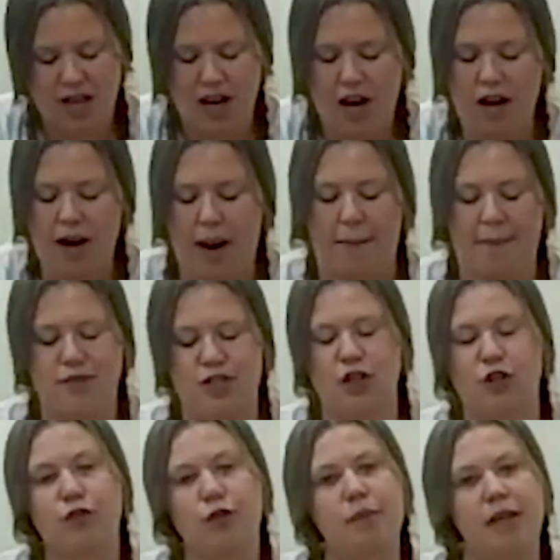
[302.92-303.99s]
All right,
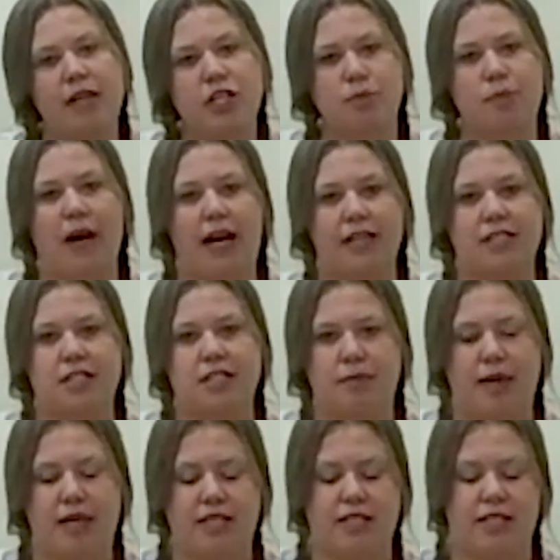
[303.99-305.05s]
so for pinch pots, the
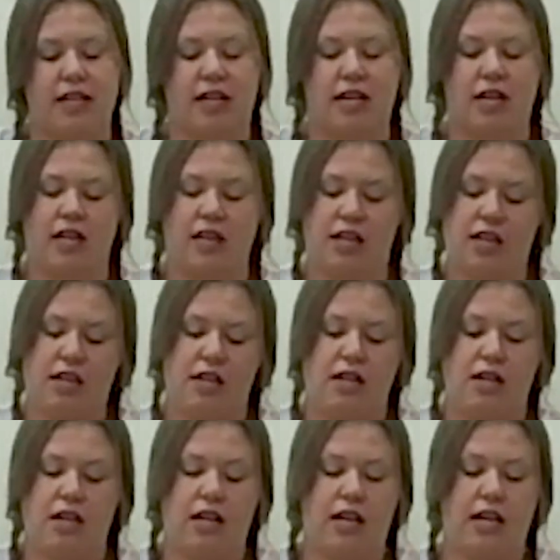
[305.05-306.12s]
basic
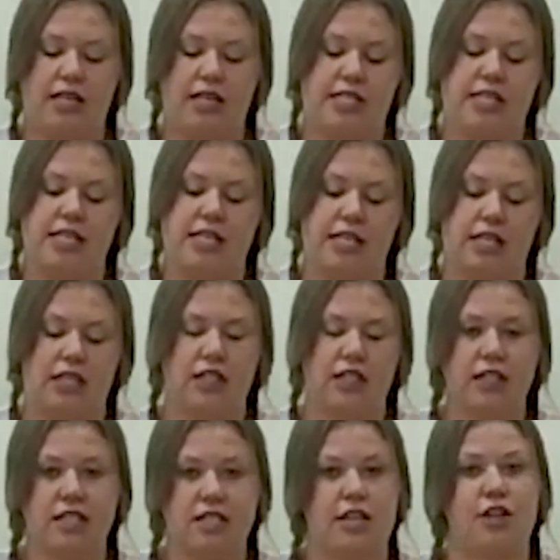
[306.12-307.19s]
idea
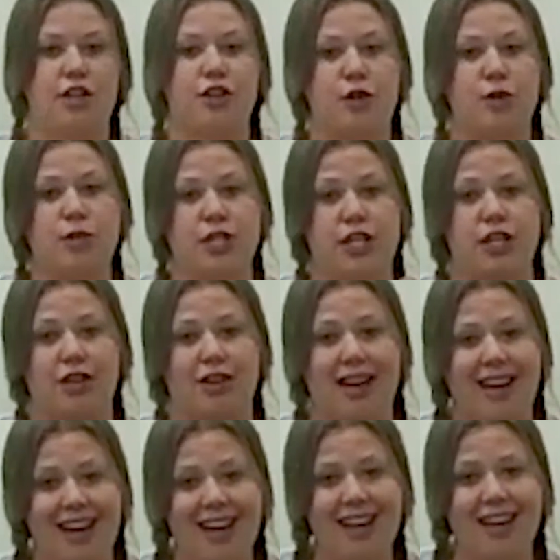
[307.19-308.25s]
is that you're using your
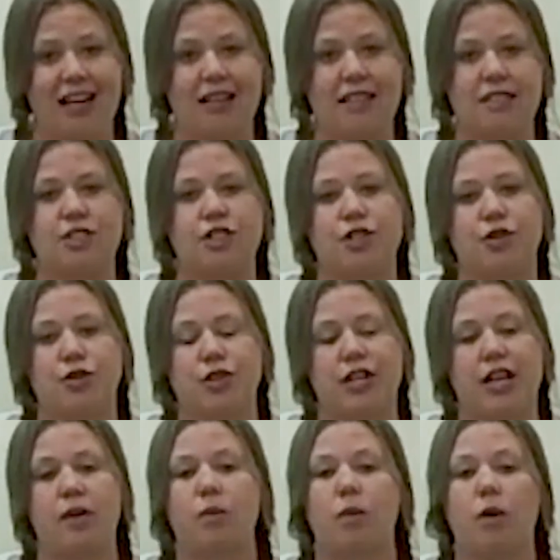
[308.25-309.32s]
hands to
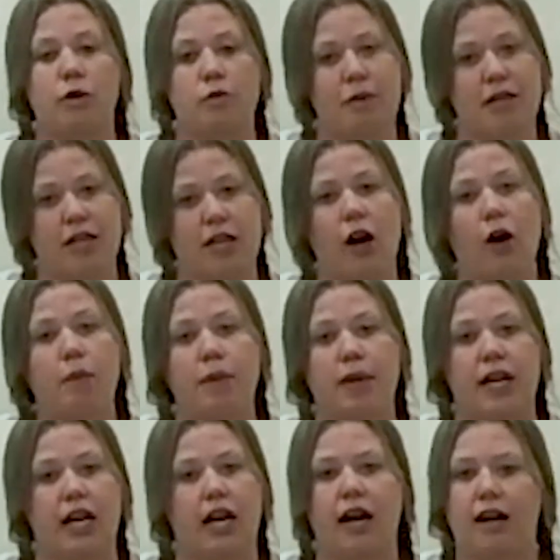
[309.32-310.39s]
create what would be the
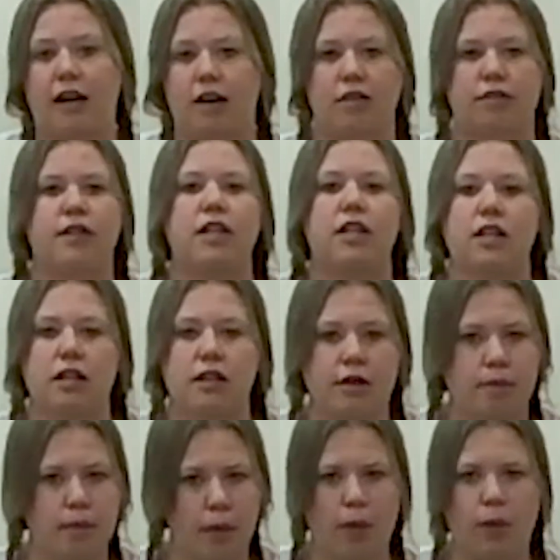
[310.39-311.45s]
opening of the
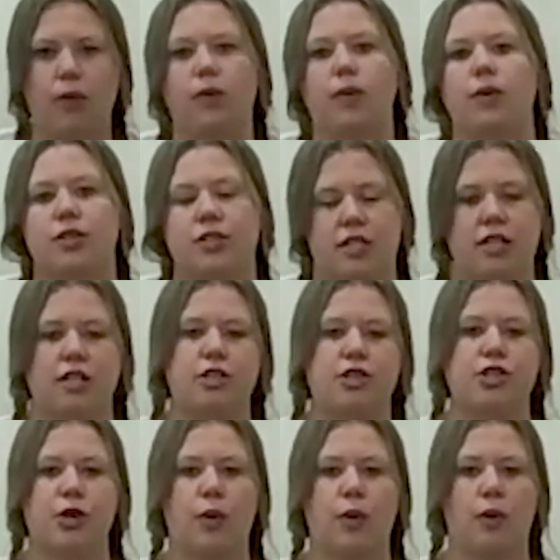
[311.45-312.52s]
bowl or
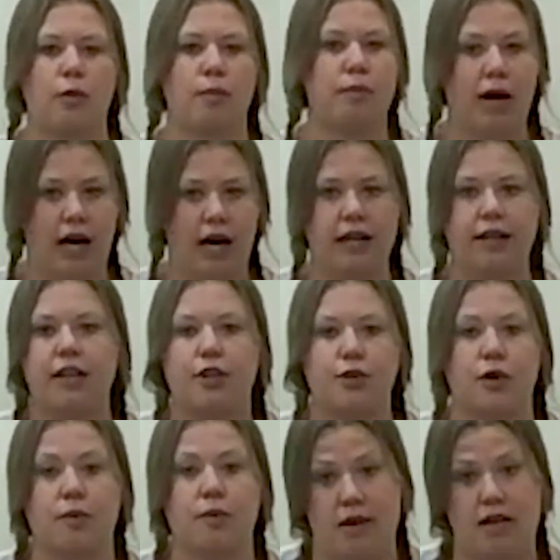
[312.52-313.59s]
dish or pot that you
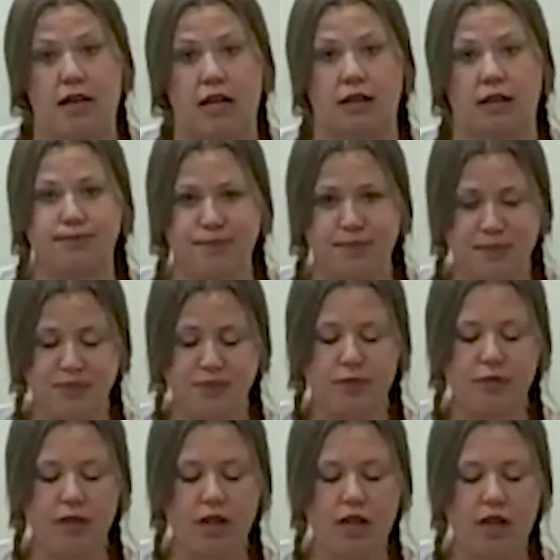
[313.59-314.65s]
are making.
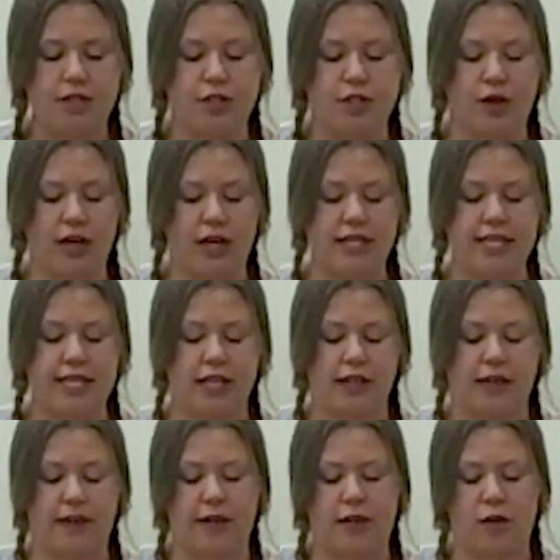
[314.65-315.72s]
And so I'm gonna take a
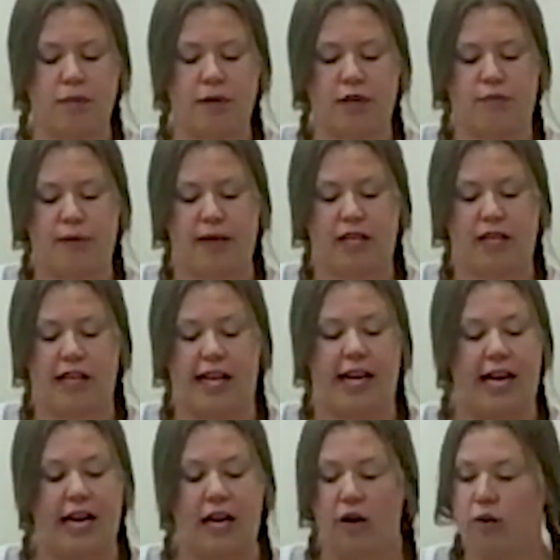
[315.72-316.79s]
little bit of my clay
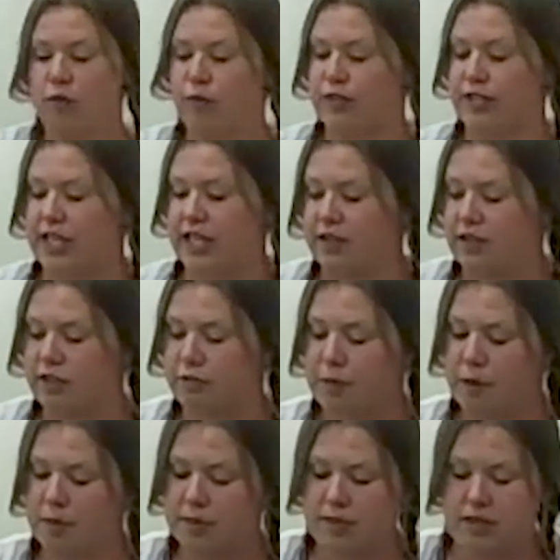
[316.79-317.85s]
out for decorative
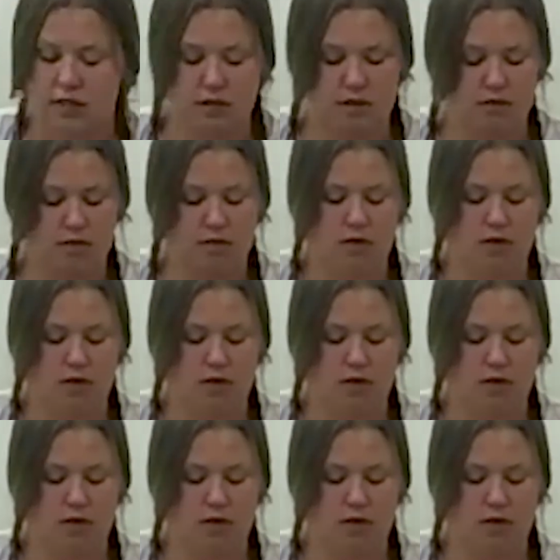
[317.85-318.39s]
purposes.